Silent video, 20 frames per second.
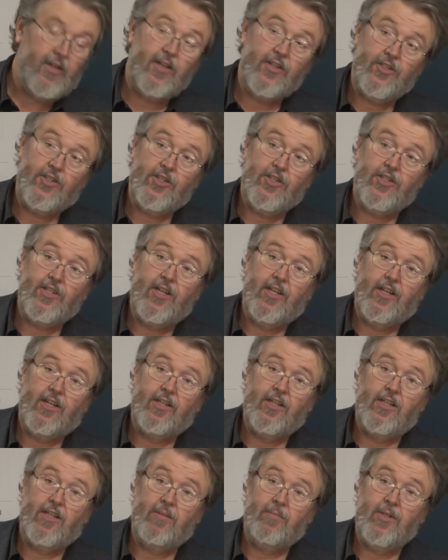not just
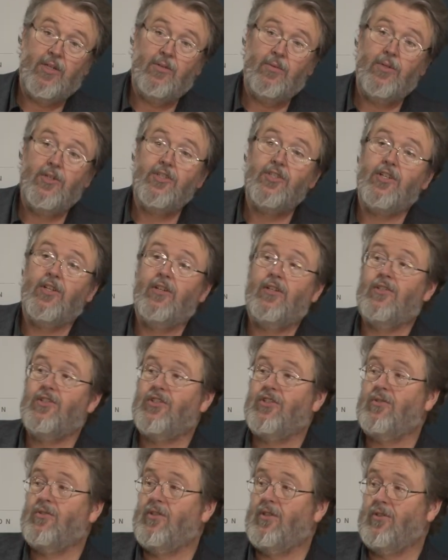economic ones, and
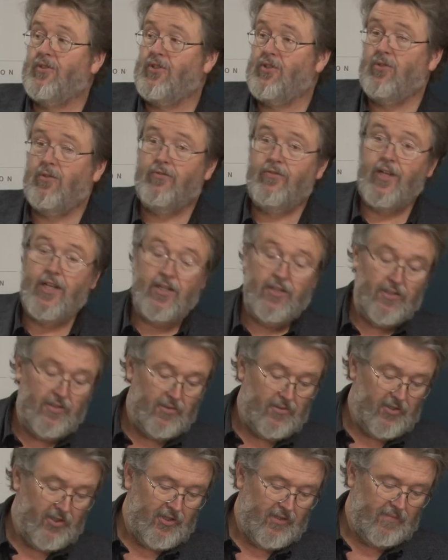also cultural
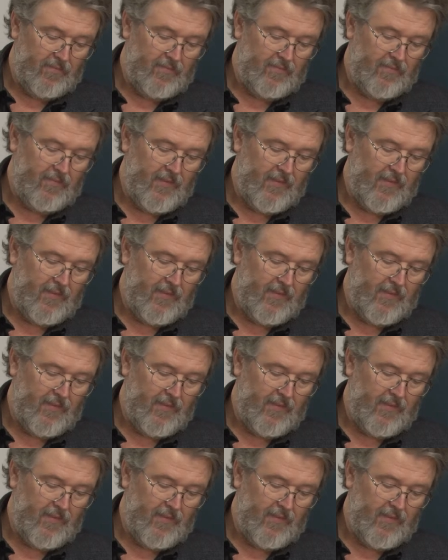values.